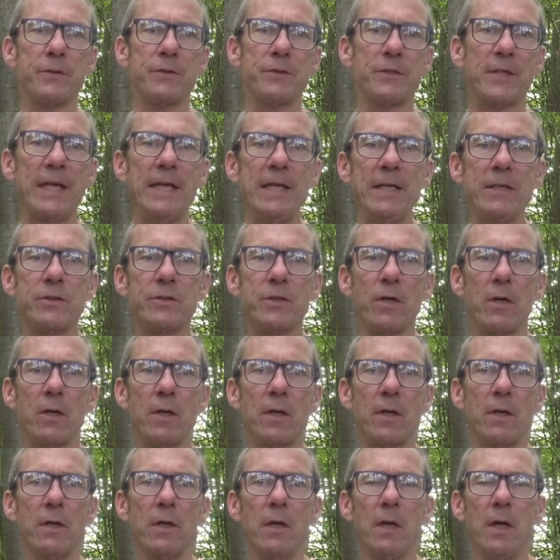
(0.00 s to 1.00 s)
seeds
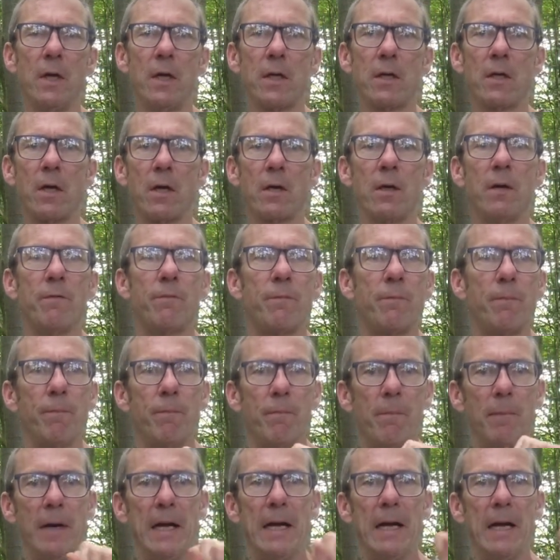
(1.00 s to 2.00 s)
are kind of
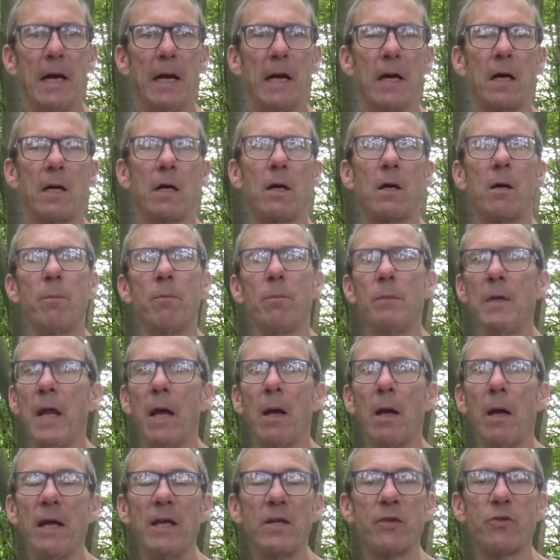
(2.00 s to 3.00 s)

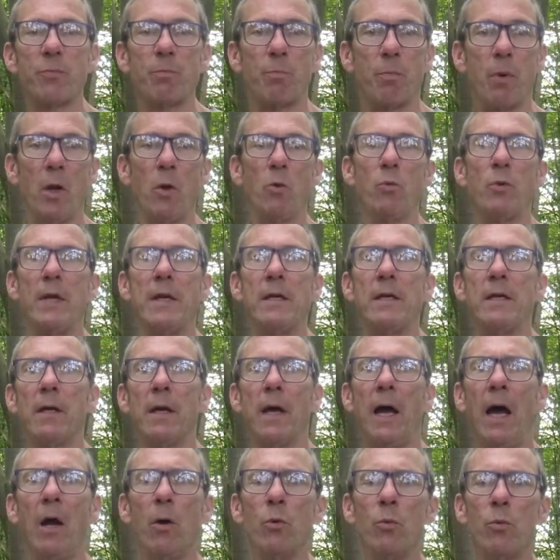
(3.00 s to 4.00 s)
exploded
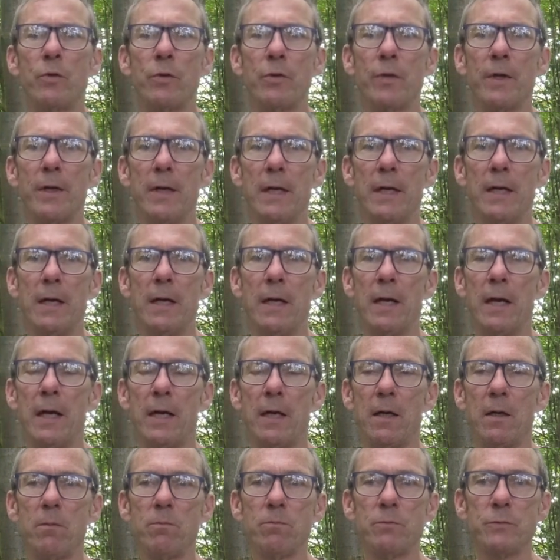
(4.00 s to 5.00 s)
out.
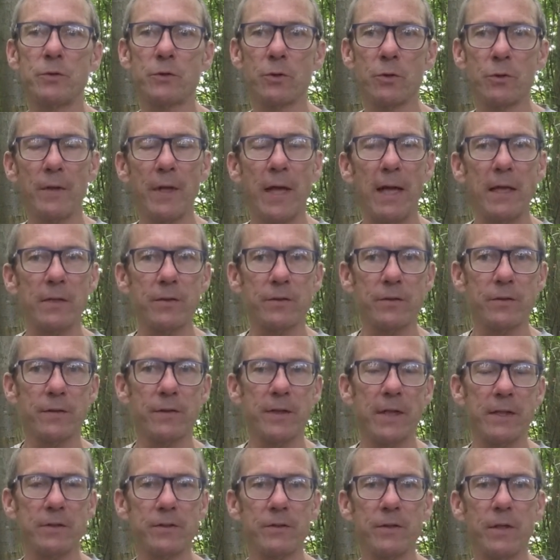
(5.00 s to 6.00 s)
So
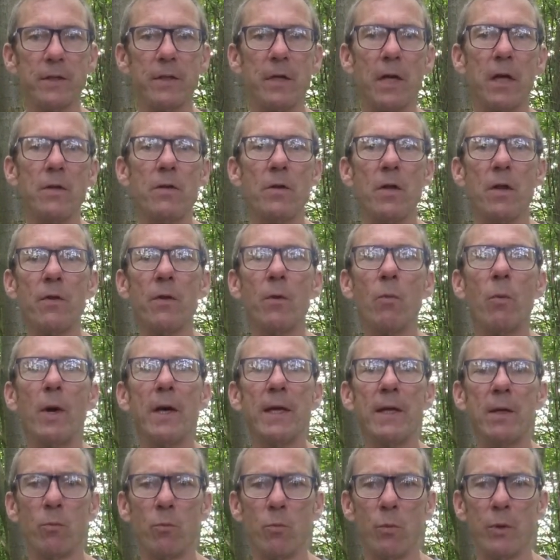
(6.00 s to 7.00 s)
that's another
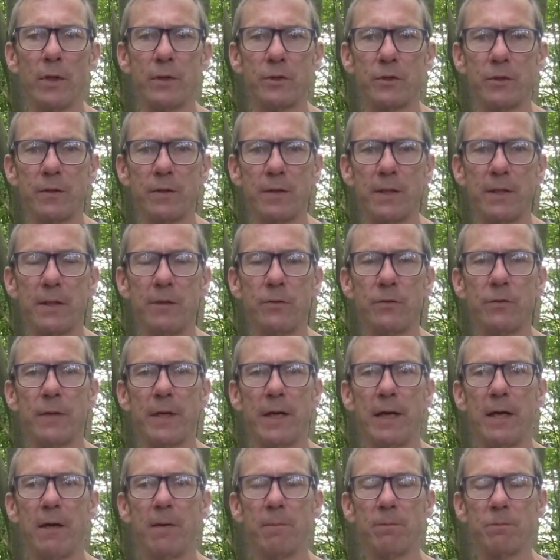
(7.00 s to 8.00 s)
way in which these
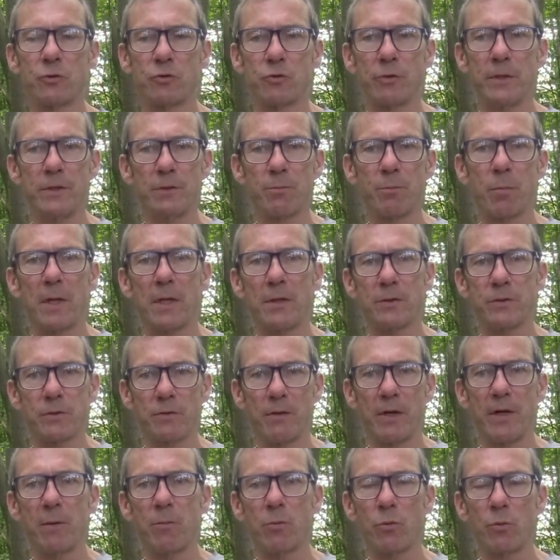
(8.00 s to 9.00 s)
plants
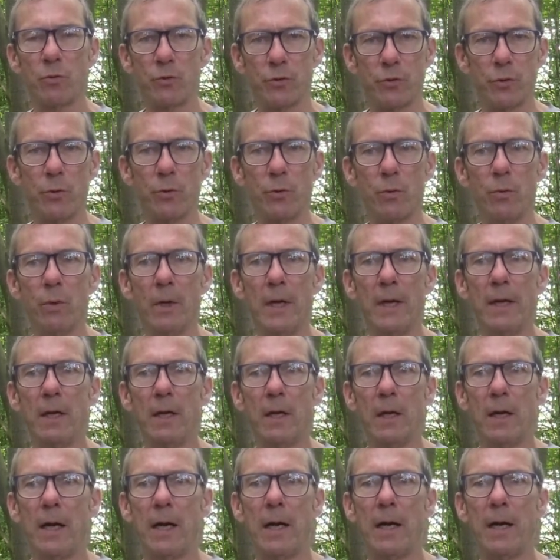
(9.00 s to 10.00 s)
are able to
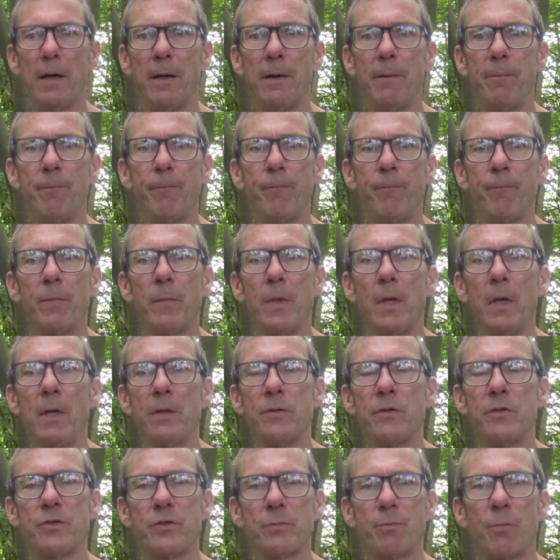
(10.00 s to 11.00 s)

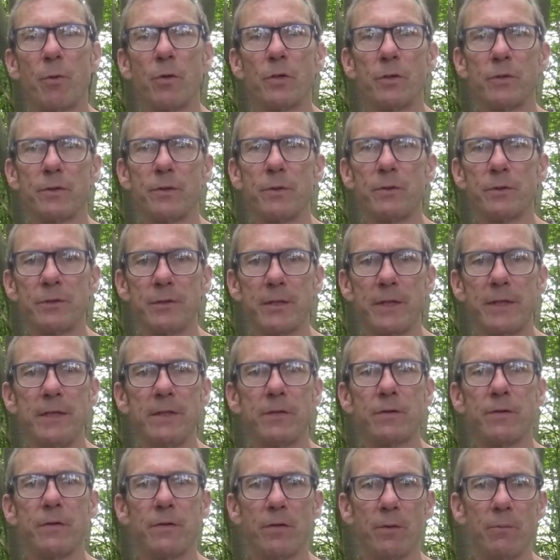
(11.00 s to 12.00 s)
disperse the
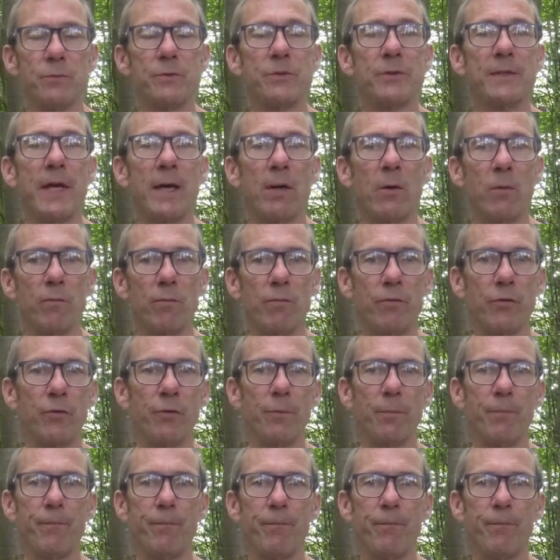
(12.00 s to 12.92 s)
seeds themselves.